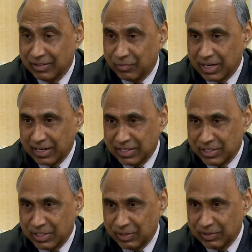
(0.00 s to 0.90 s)
what I
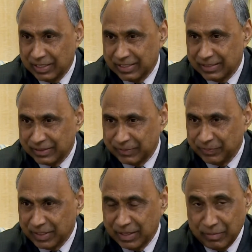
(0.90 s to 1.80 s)
consider the
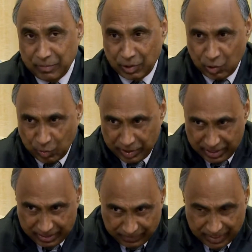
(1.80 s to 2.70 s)

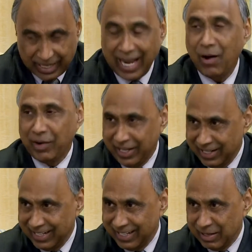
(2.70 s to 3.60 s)
Montgomery County,
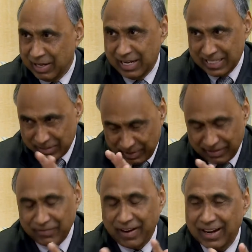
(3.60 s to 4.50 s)
as a matter
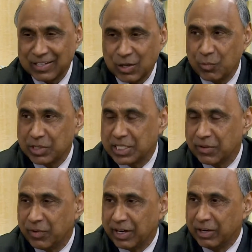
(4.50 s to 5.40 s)
of fact, which is a
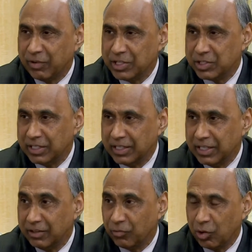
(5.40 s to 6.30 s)
very rich and
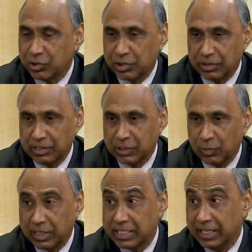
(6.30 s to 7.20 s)
influential as
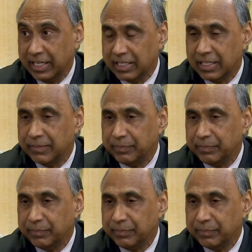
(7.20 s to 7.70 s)
well as elite.